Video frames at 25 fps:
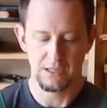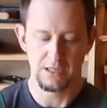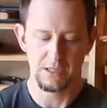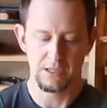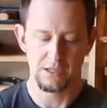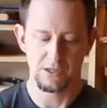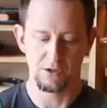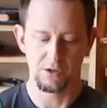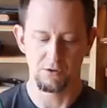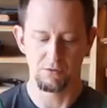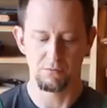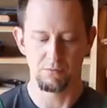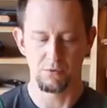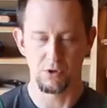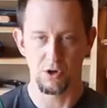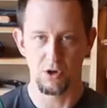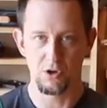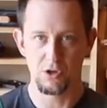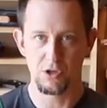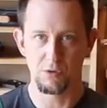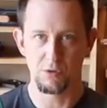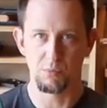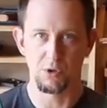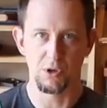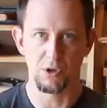So
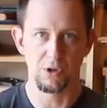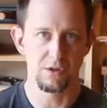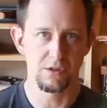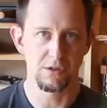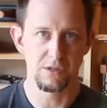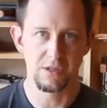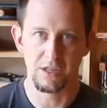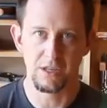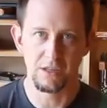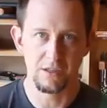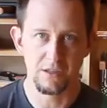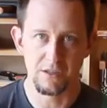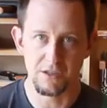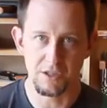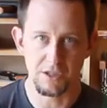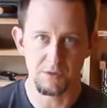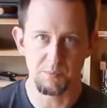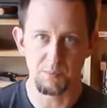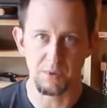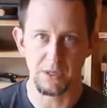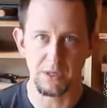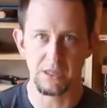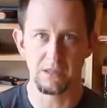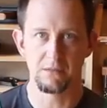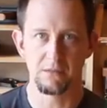larger burrs tend to just
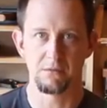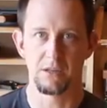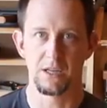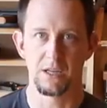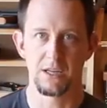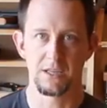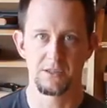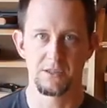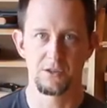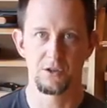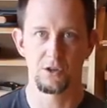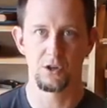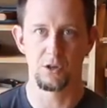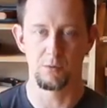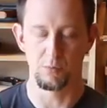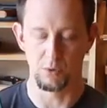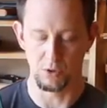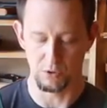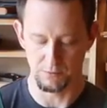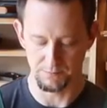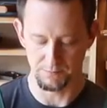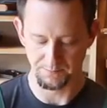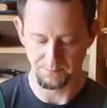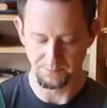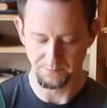be less durable.